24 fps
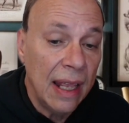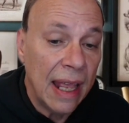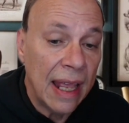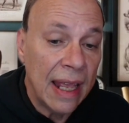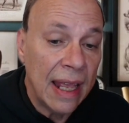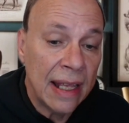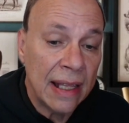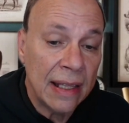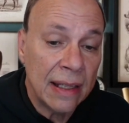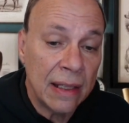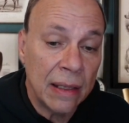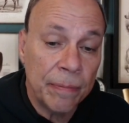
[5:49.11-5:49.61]

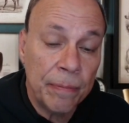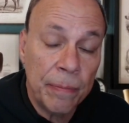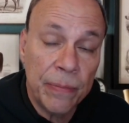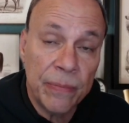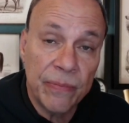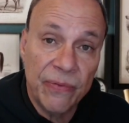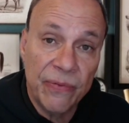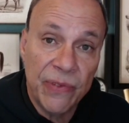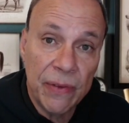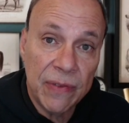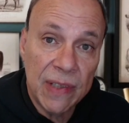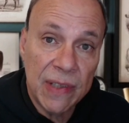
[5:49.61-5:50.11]
And the
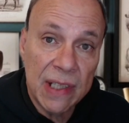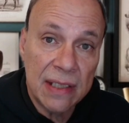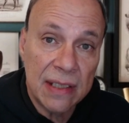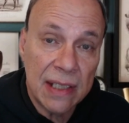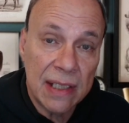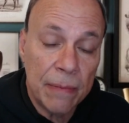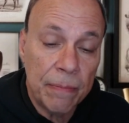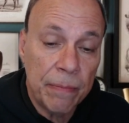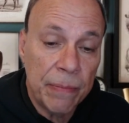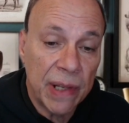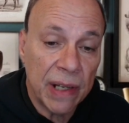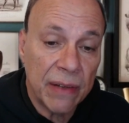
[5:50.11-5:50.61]

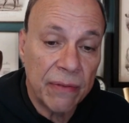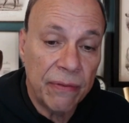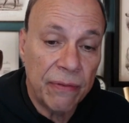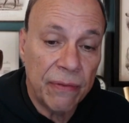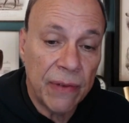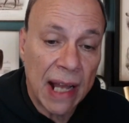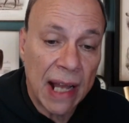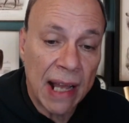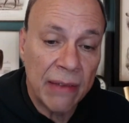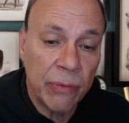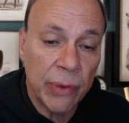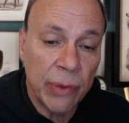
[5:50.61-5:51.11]
50-cent pick
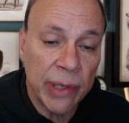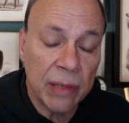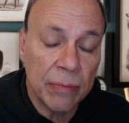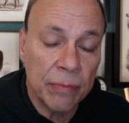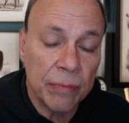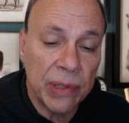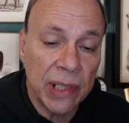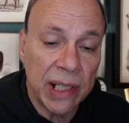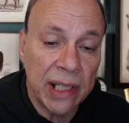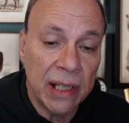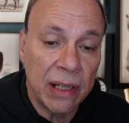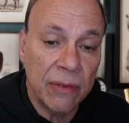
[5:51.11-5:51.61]
five we
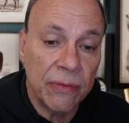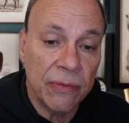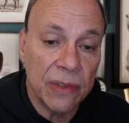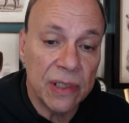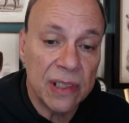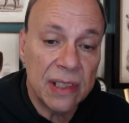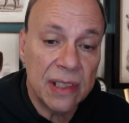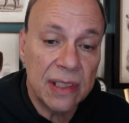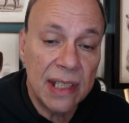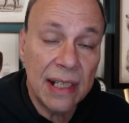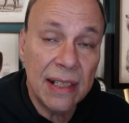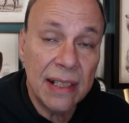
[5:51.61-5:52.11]
completed for
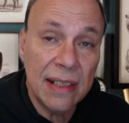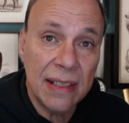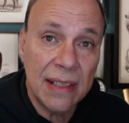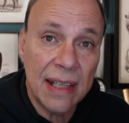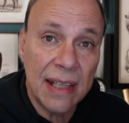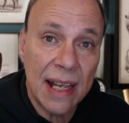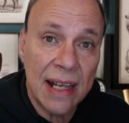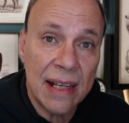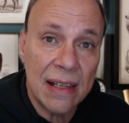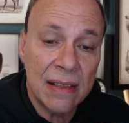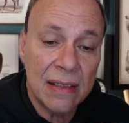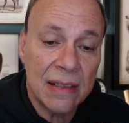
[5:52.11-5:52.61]

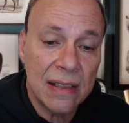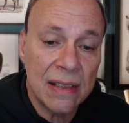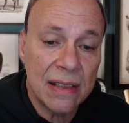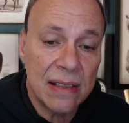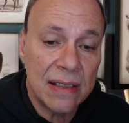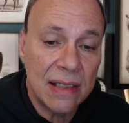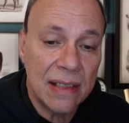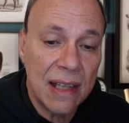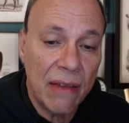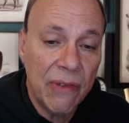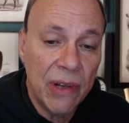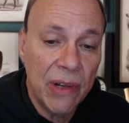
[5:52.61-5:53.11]

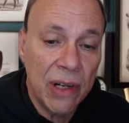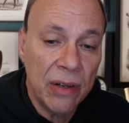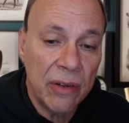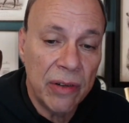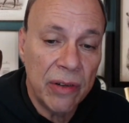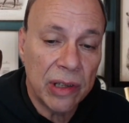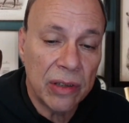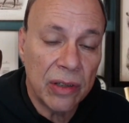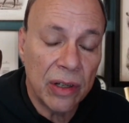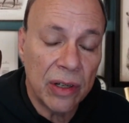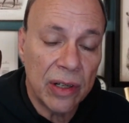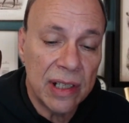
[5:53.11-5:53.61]

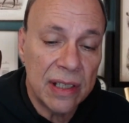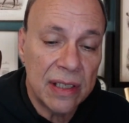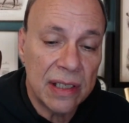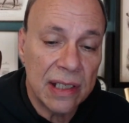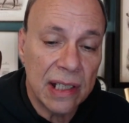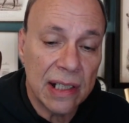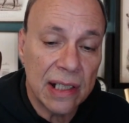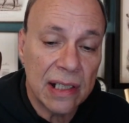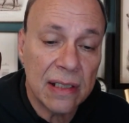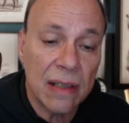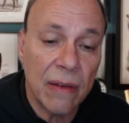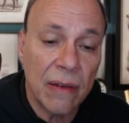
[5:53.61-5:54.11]

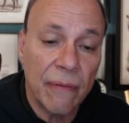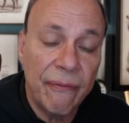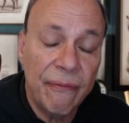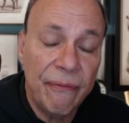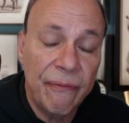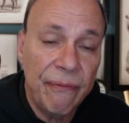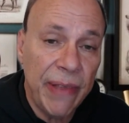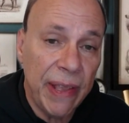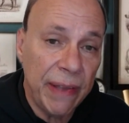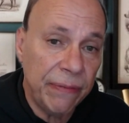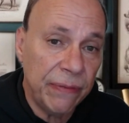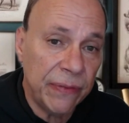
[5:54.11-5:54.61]

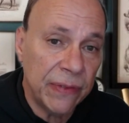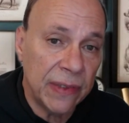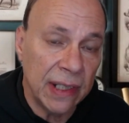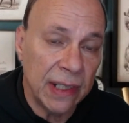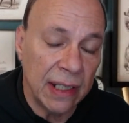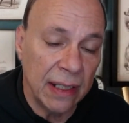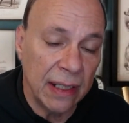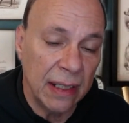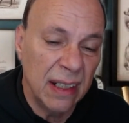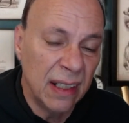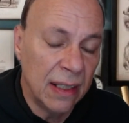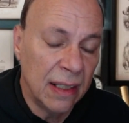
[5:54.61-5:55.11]

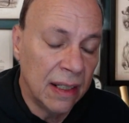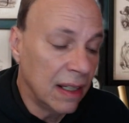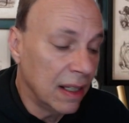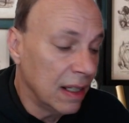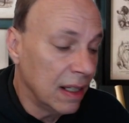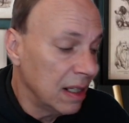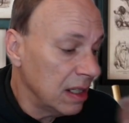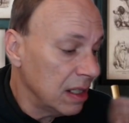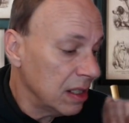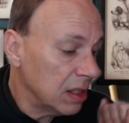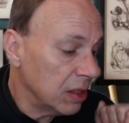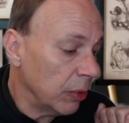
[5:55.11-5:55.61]
6,736.50.
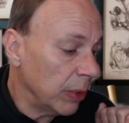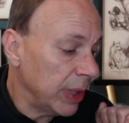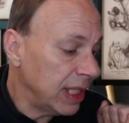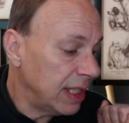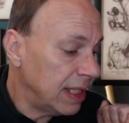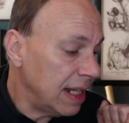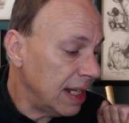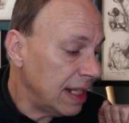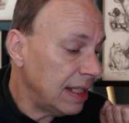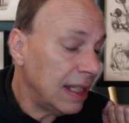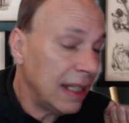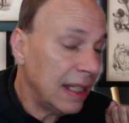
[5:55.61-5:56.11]
So we
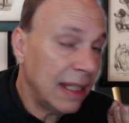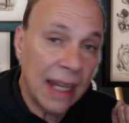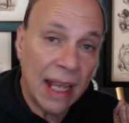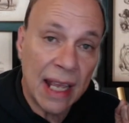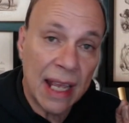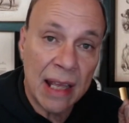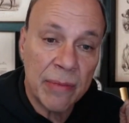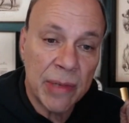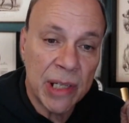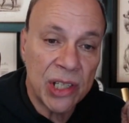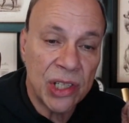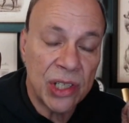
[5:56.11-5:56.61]
did the
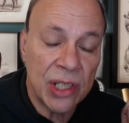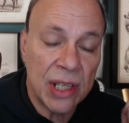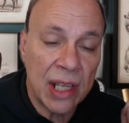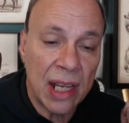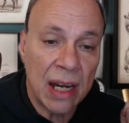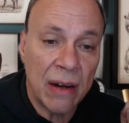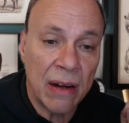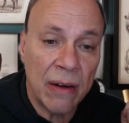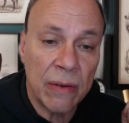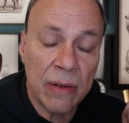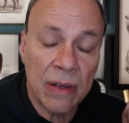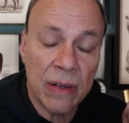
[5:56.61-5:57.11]
damage
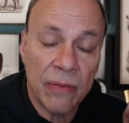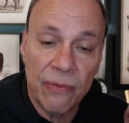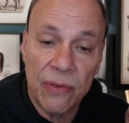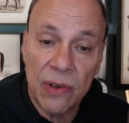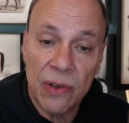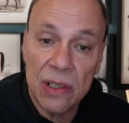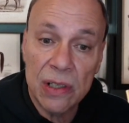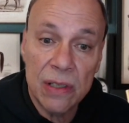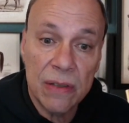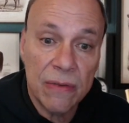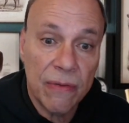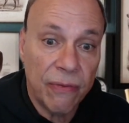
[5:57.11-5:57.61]
there.
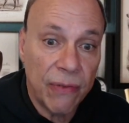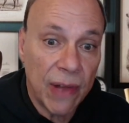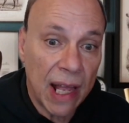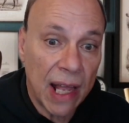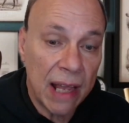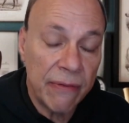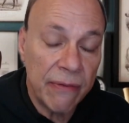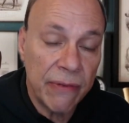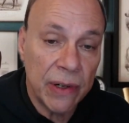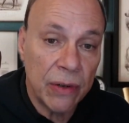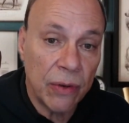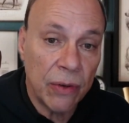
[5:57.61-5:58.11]
First
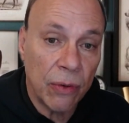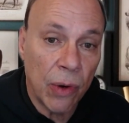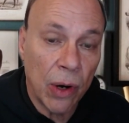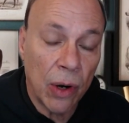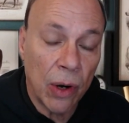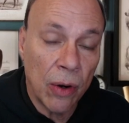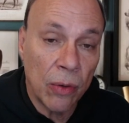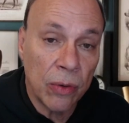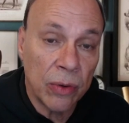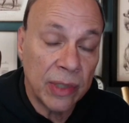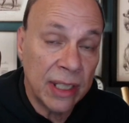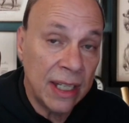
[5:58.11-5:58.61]
5 in a
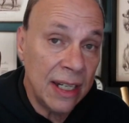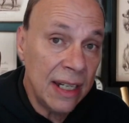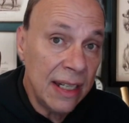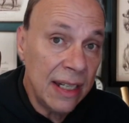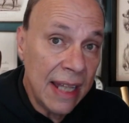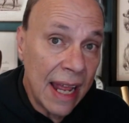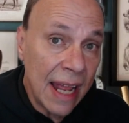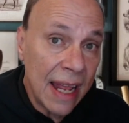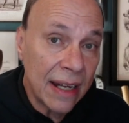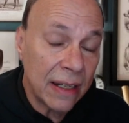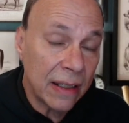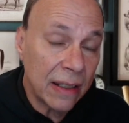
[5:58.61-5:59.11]
row. Did
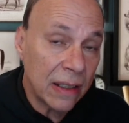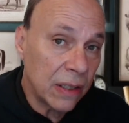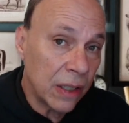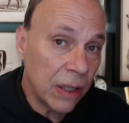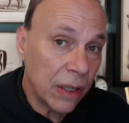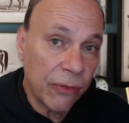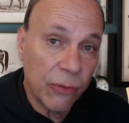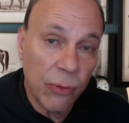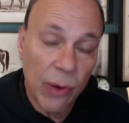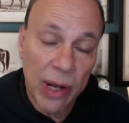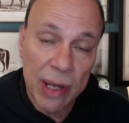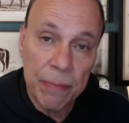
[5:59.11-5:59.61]
that at
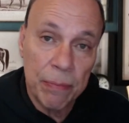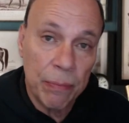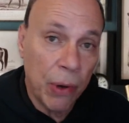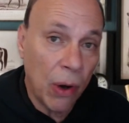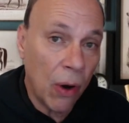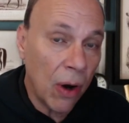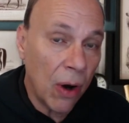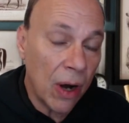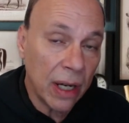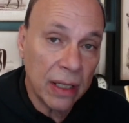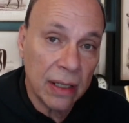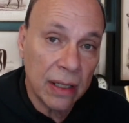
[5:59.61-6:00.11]
Turfway
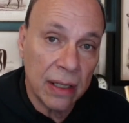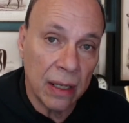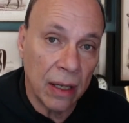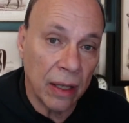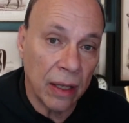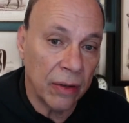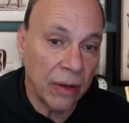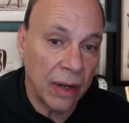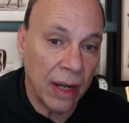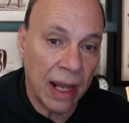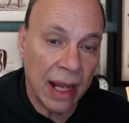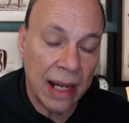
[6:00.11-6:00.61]
Park the
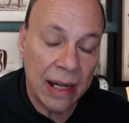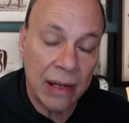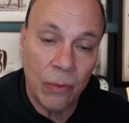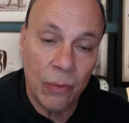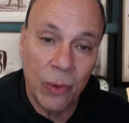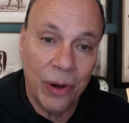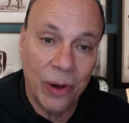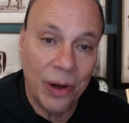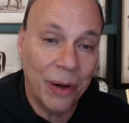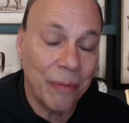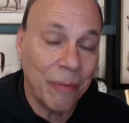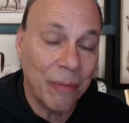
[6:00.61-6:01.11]
other night,
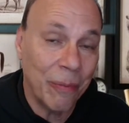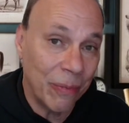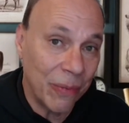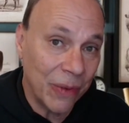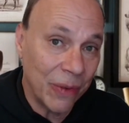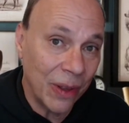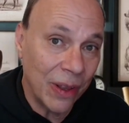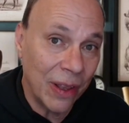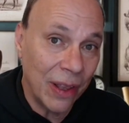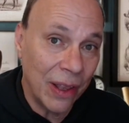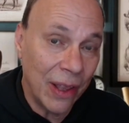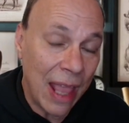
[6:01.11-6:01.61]
where
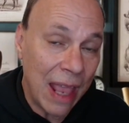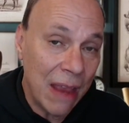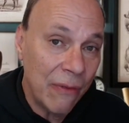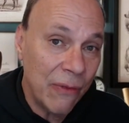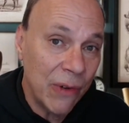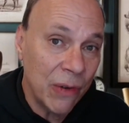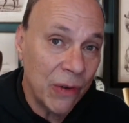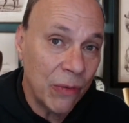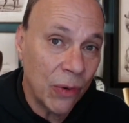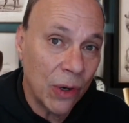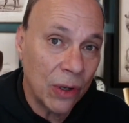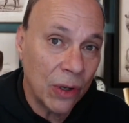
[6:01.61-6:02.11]

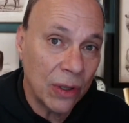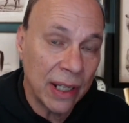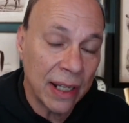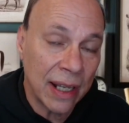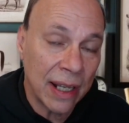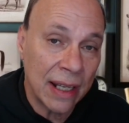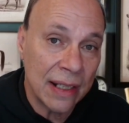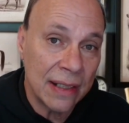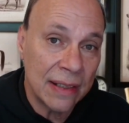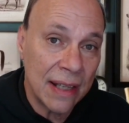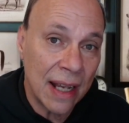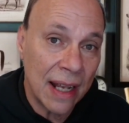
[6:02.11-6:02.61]
every rolling
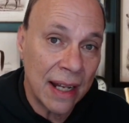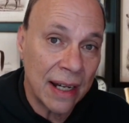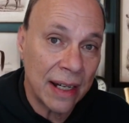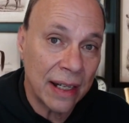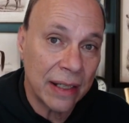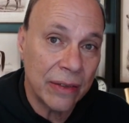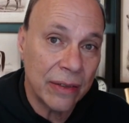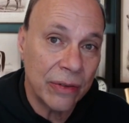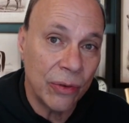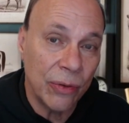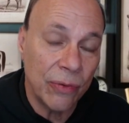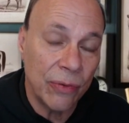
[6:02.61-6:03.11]
exotic through